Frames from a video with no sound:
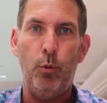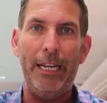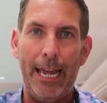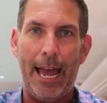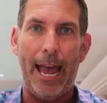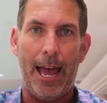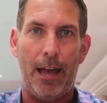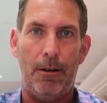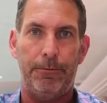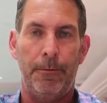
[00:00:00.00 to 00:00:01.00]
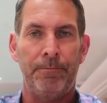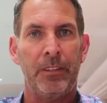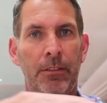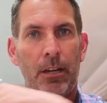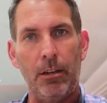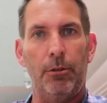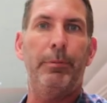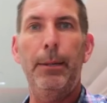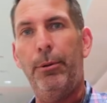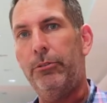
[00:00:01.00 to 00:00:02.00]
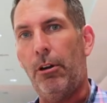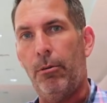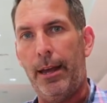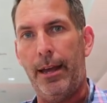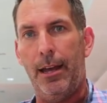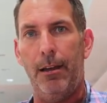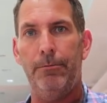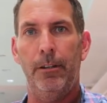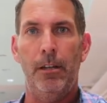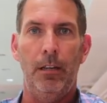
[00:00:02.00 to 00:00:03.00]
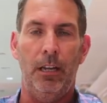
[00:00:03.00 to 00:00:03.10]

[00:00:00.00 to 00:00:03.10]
we have that other people don't have